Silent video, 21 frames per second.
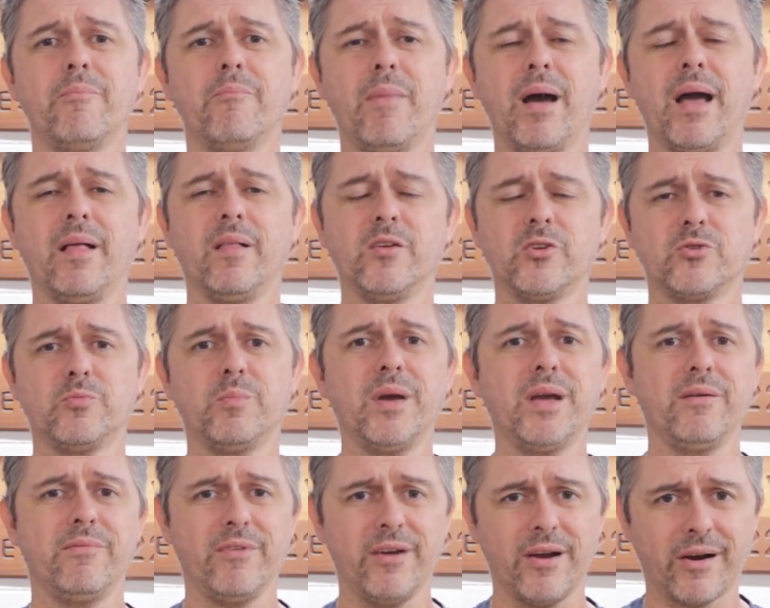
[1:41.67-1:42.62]
mileage
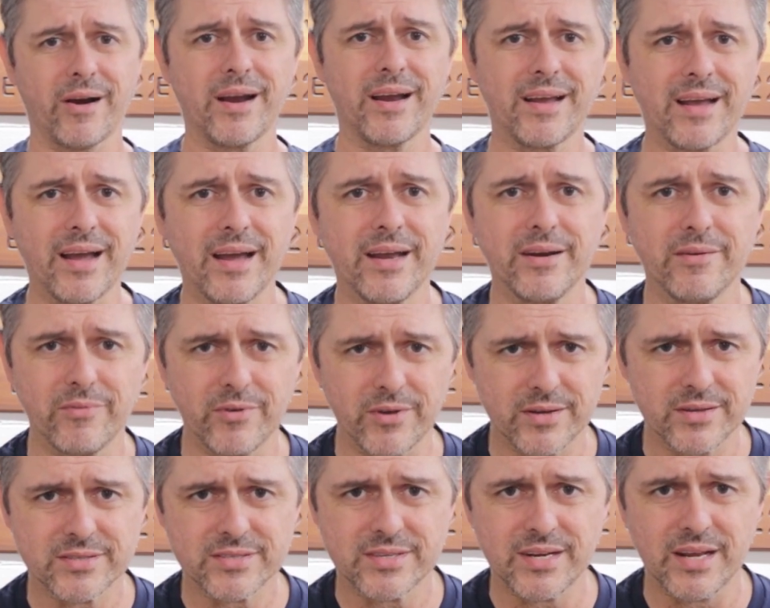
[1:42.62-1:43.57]
may vary kind of
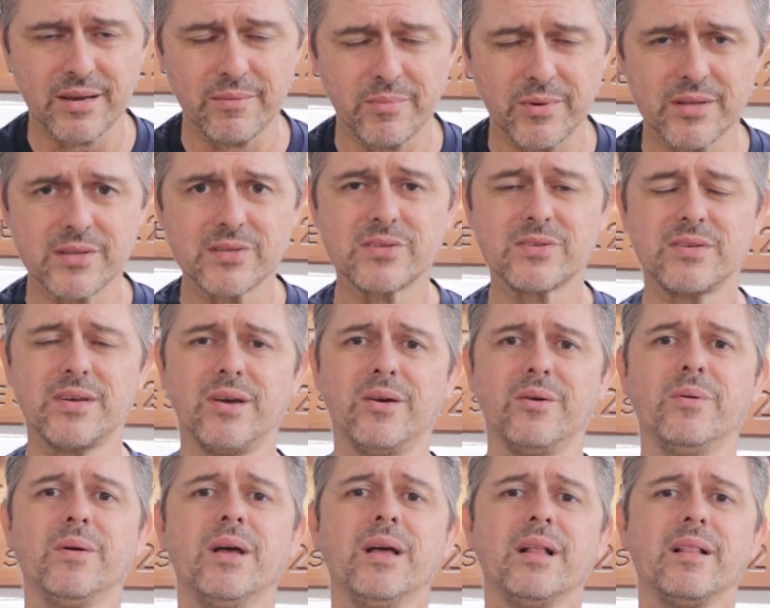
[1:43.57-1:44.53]
a statement.
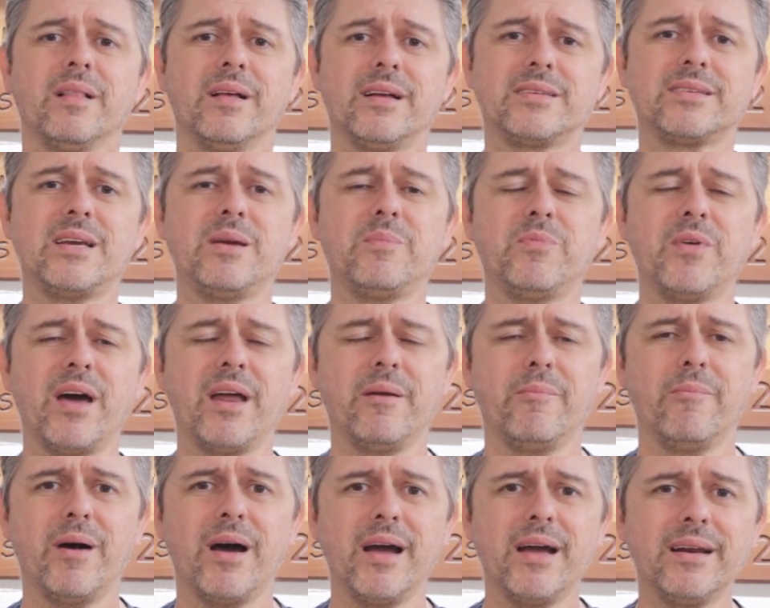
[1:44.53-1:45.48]
So let's keep
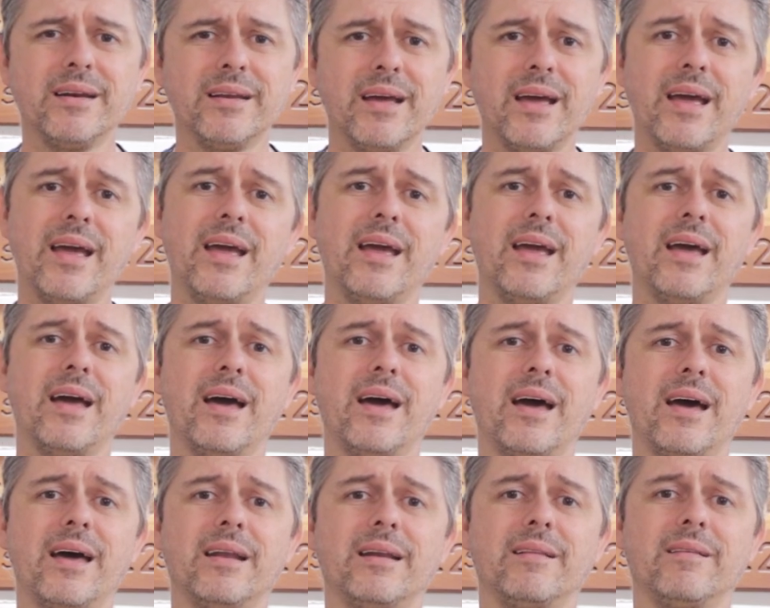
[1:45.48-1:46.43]
that in mind
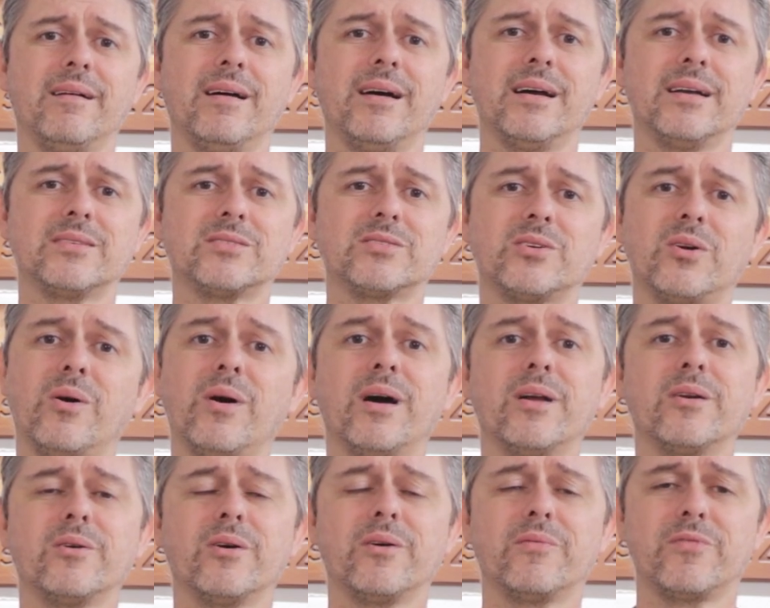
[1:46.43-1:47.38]
and let's go
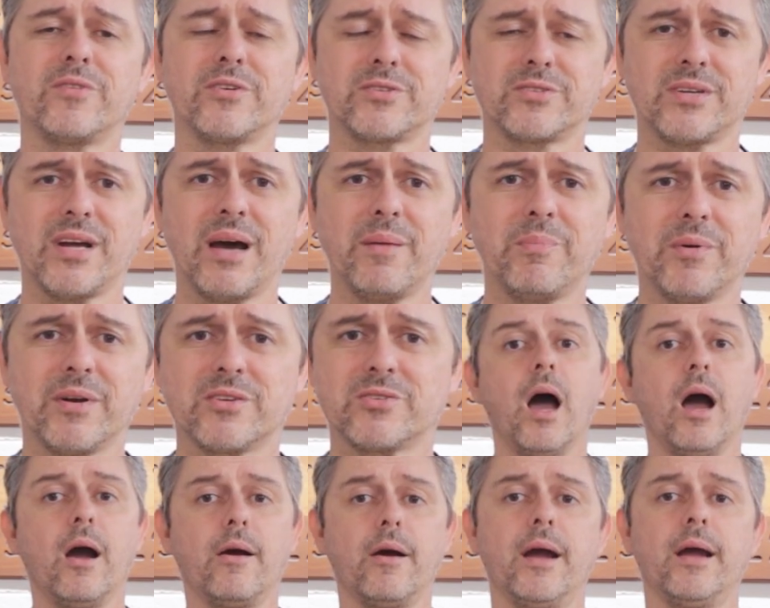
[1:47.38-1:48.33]
on to our first topic.
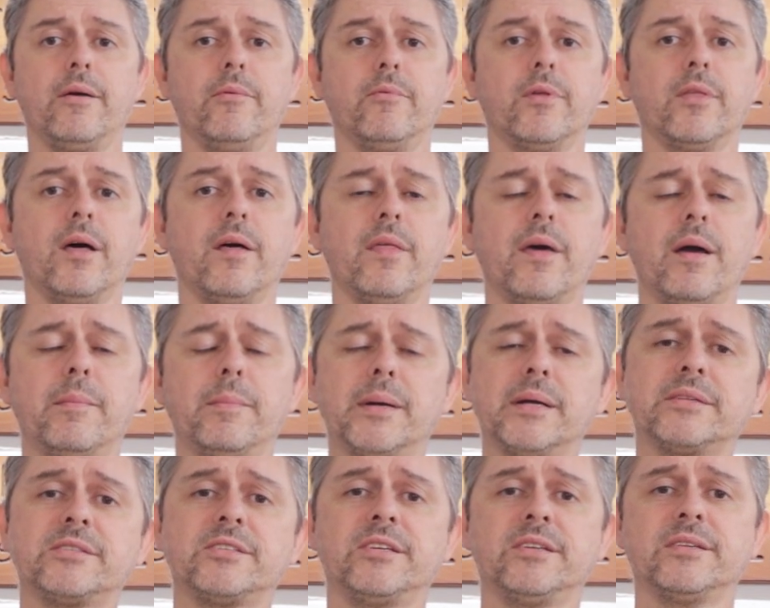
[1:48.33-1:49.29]
All right, with all that
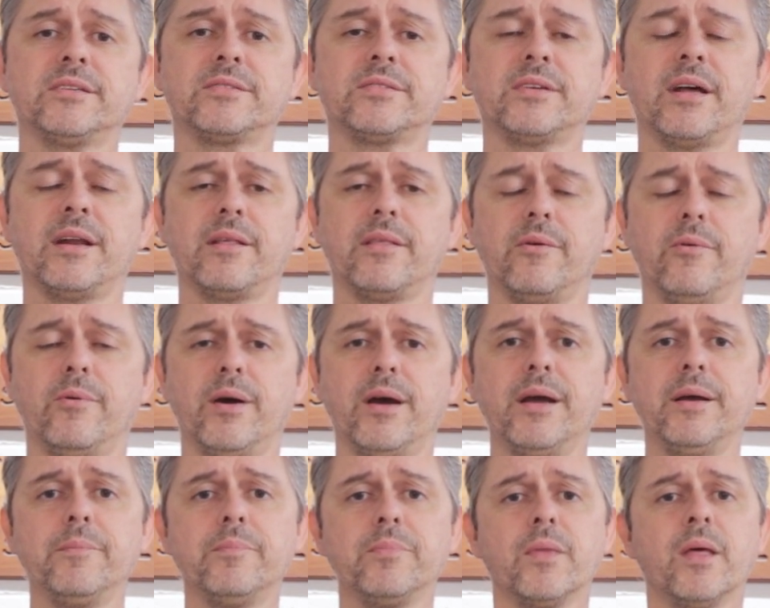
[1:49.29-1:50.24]
messiness out of the
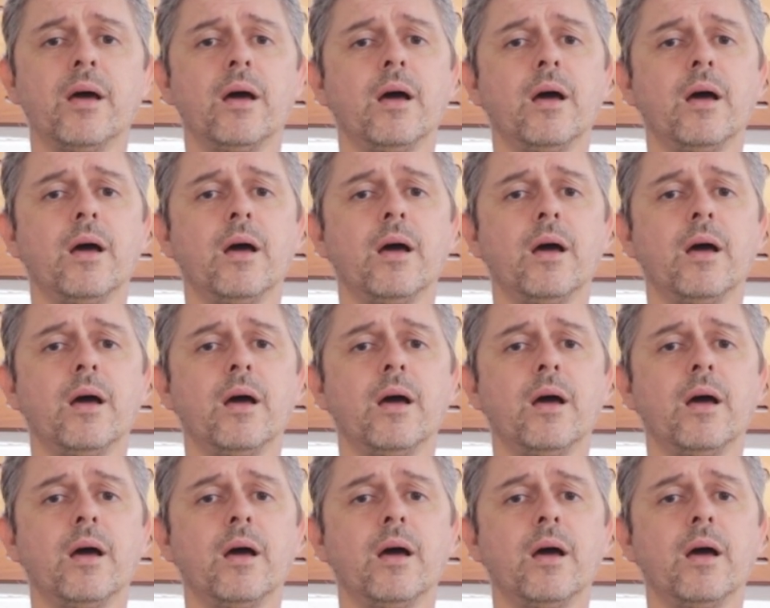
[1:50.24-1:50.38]
way,